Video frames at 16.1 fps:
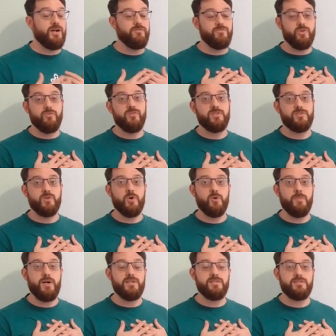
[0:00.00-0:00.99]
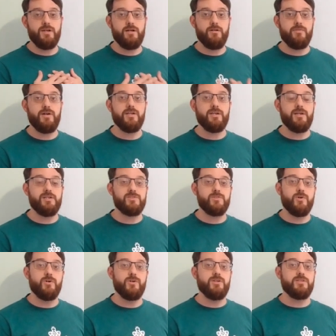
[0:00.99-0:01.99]
I've done the talk myself. I did a
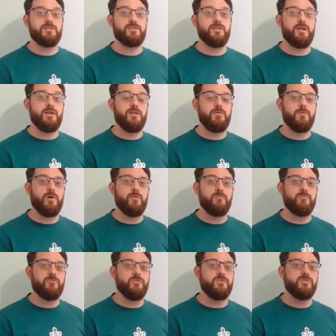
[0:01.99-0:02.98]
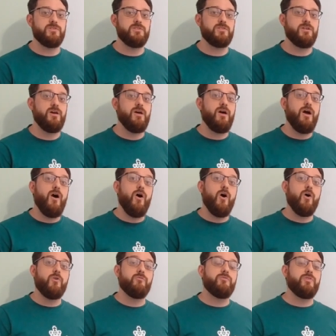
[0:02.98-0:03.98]
talk at Selenium conference
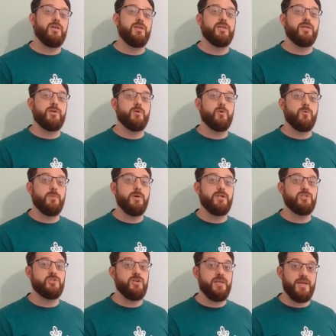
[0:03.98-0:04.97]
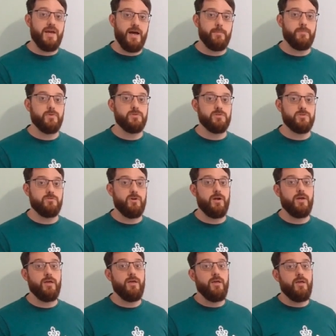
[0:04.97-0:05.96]
on flaky automation. It happens,
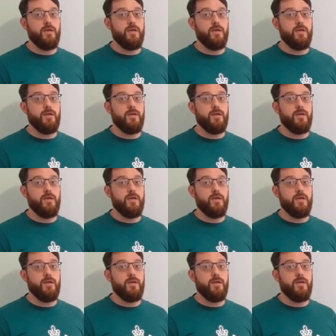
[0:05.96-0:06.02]
right?